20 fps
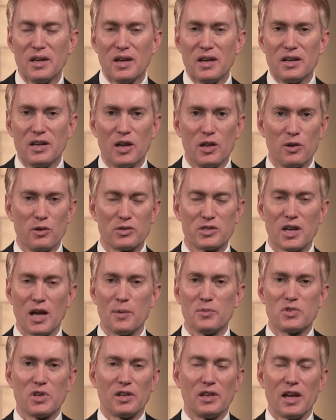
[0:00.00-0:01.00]
Now, there are
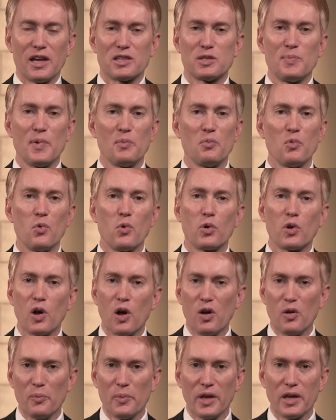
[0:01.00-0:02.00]
times that lots of people will
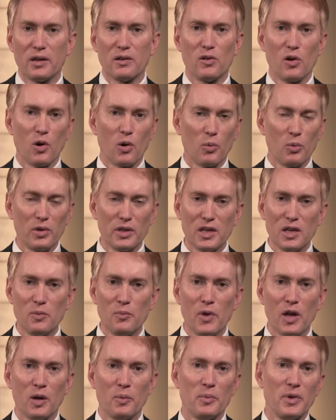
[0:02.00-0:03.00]
call me or will
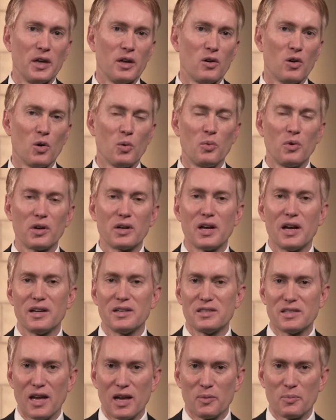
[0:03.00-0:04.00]
email me or will
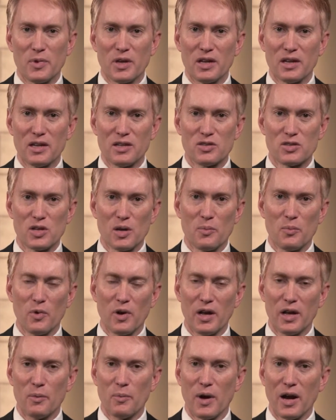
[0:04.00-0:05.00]
contact me in some
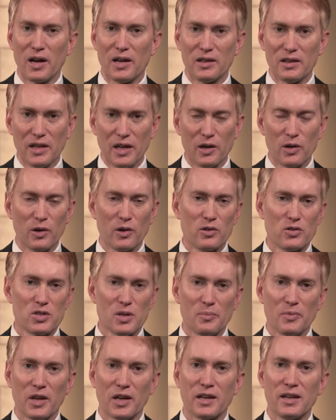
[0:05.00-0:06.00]
way by a letter or
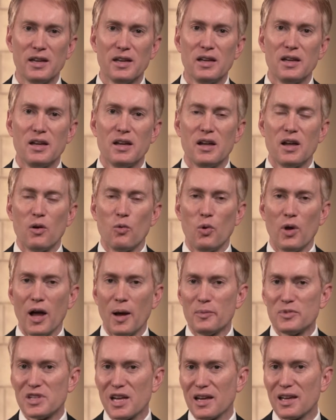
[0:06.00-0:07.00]
something. Well,
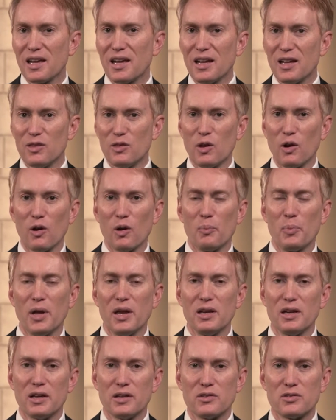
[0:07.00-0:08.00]
I'm taking in their
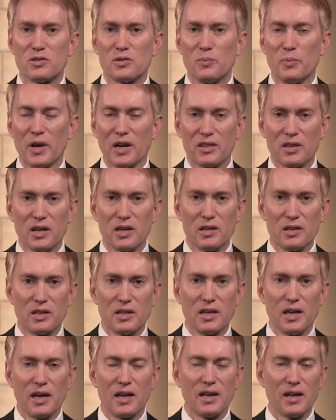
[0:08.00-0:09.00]
opinions, but at the end of the
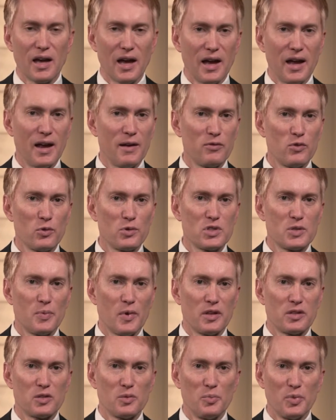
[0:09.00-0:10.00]
day, I have the
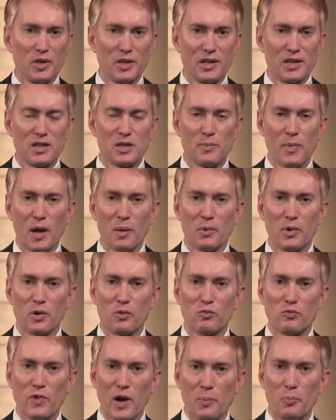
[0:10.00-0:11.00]
responsibility to be able to
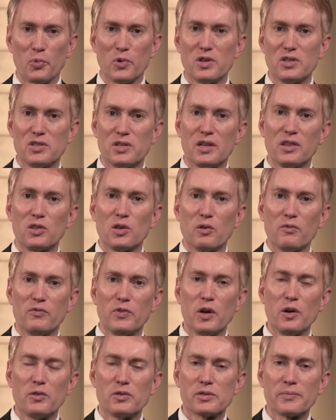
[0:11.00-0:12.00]
represent their
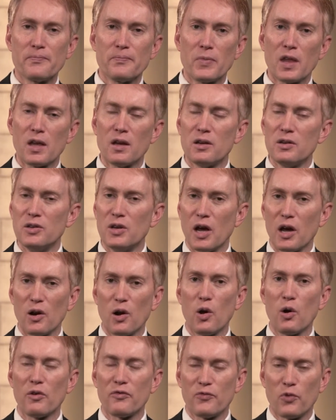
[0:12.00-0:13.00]
vote. Not
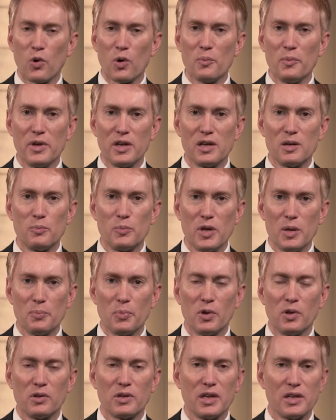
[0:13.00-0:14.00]
all 4 million
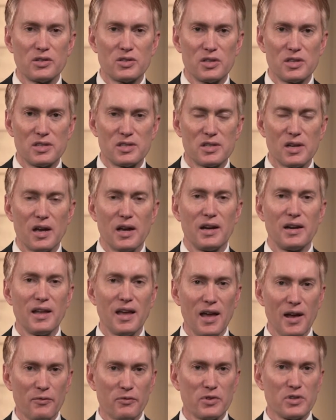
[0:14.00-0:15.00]
people get to decide
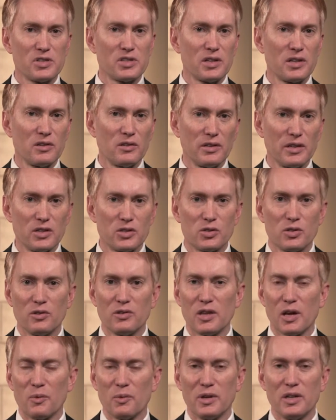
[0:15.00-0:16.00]
every single issue
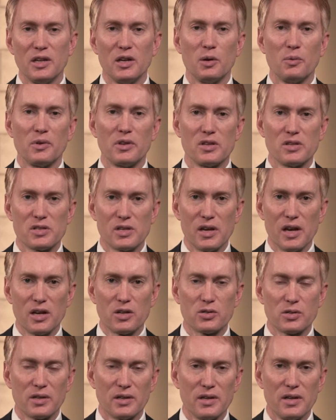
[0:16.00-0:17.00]
that we deal with as a
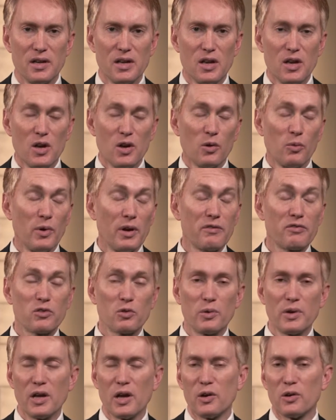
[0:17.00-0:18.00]
nation. We have
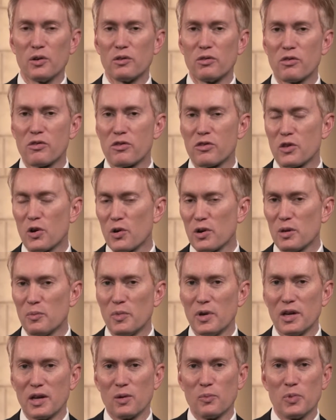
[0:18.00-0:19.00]
330
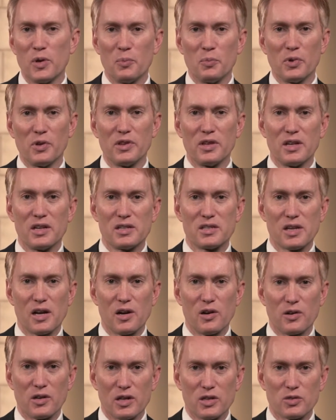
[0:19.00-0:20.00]
million people in the
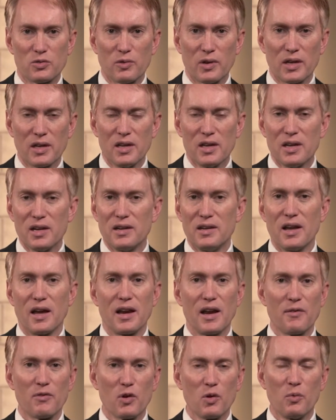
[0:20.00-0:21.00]
entire country. Not
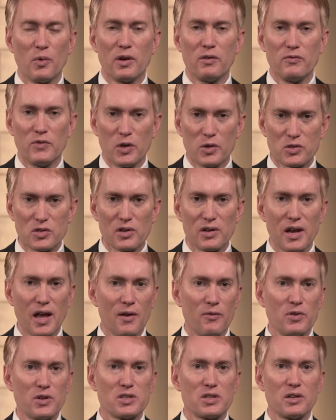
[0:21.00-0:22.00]
everyone votes on
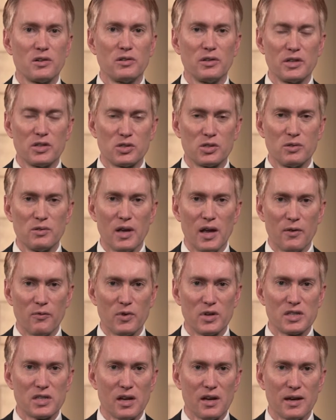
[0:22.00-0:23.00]
every single issue
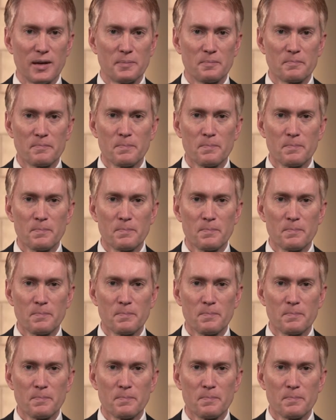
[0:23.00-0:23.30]
every time